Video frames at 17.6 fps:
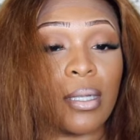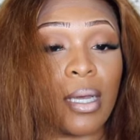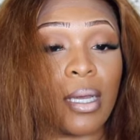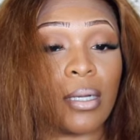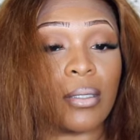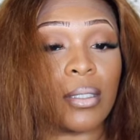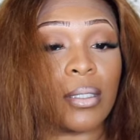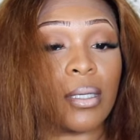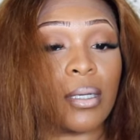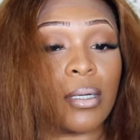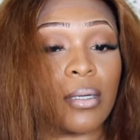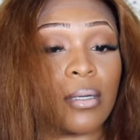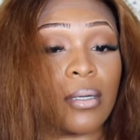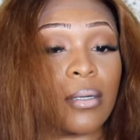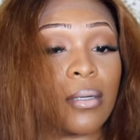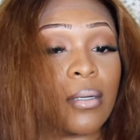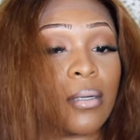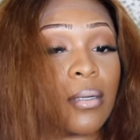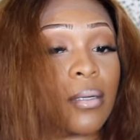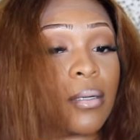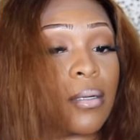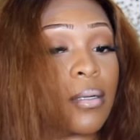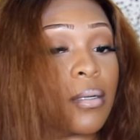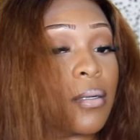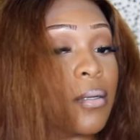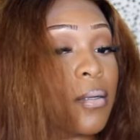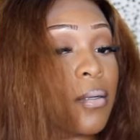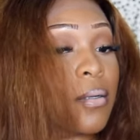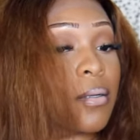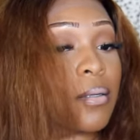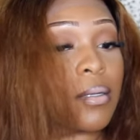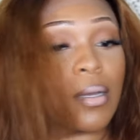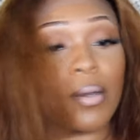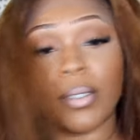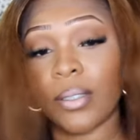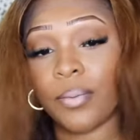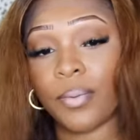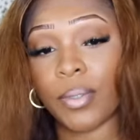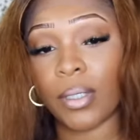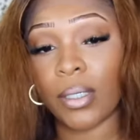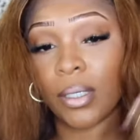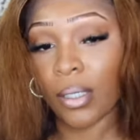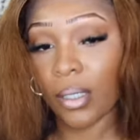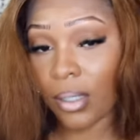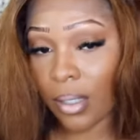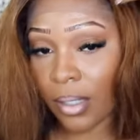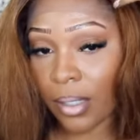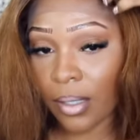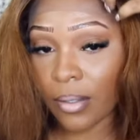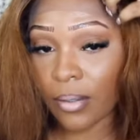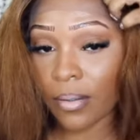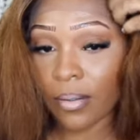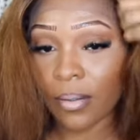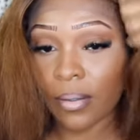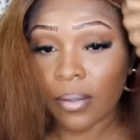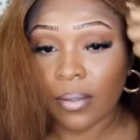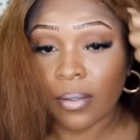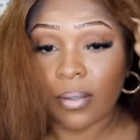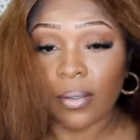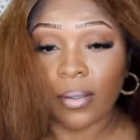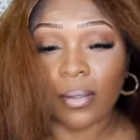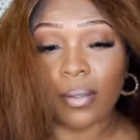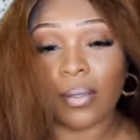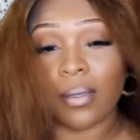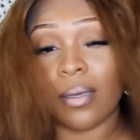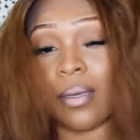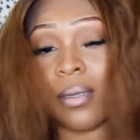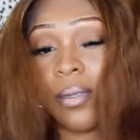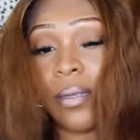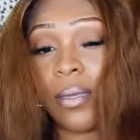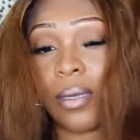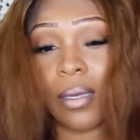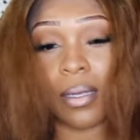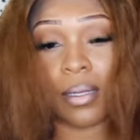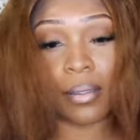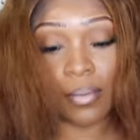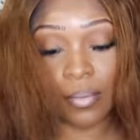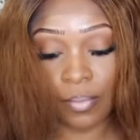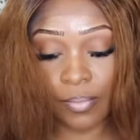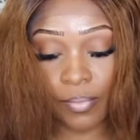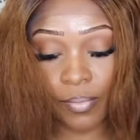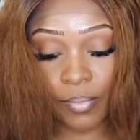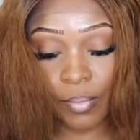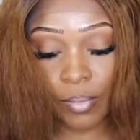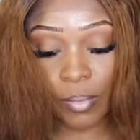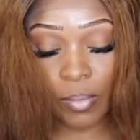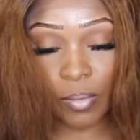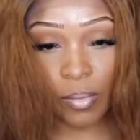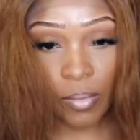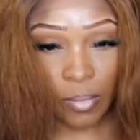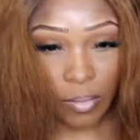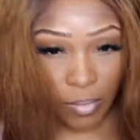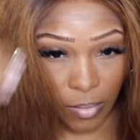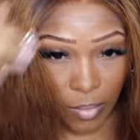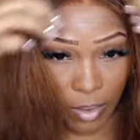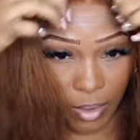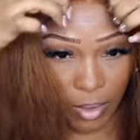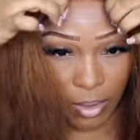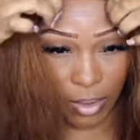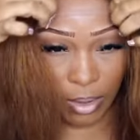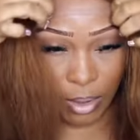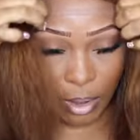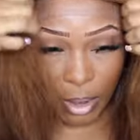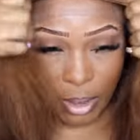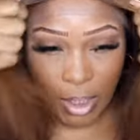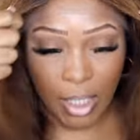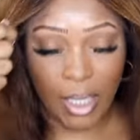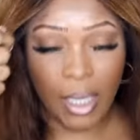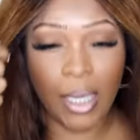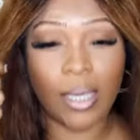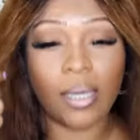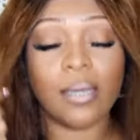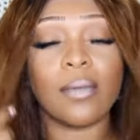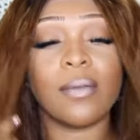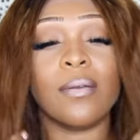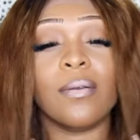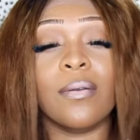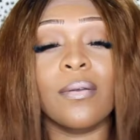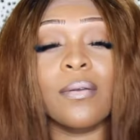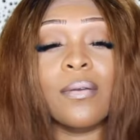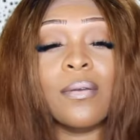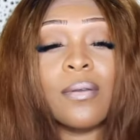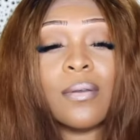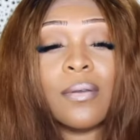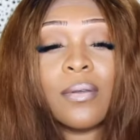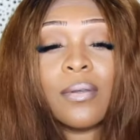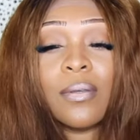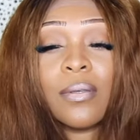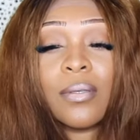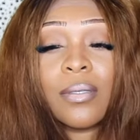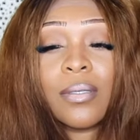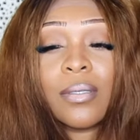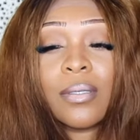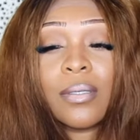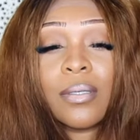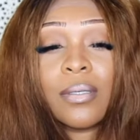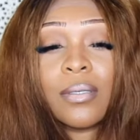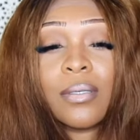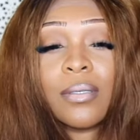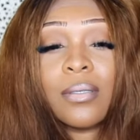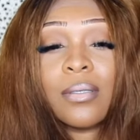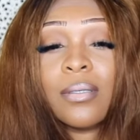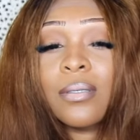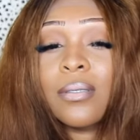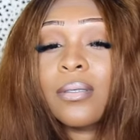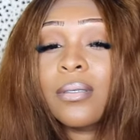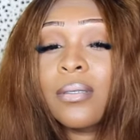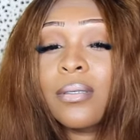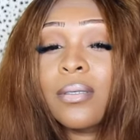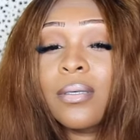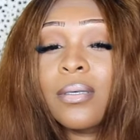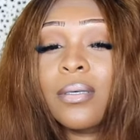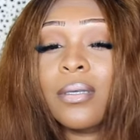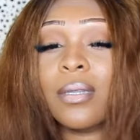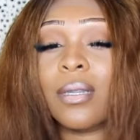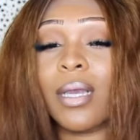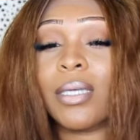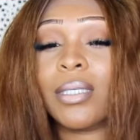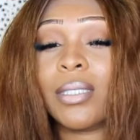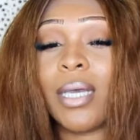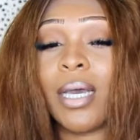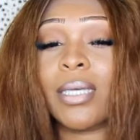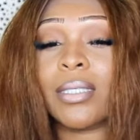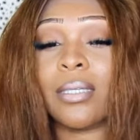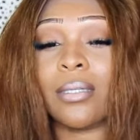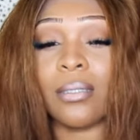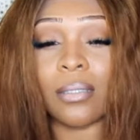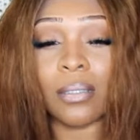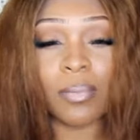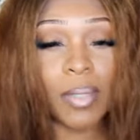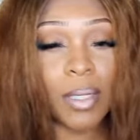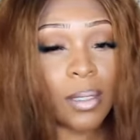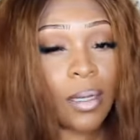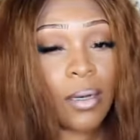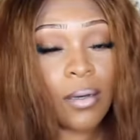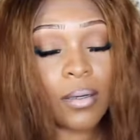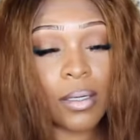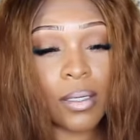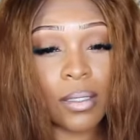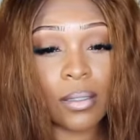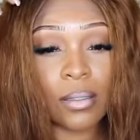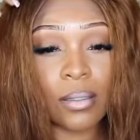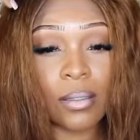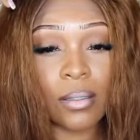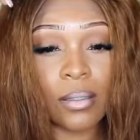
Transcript: layers here. That was a pretty good cut. And then to check, see, that side's a little bit longer,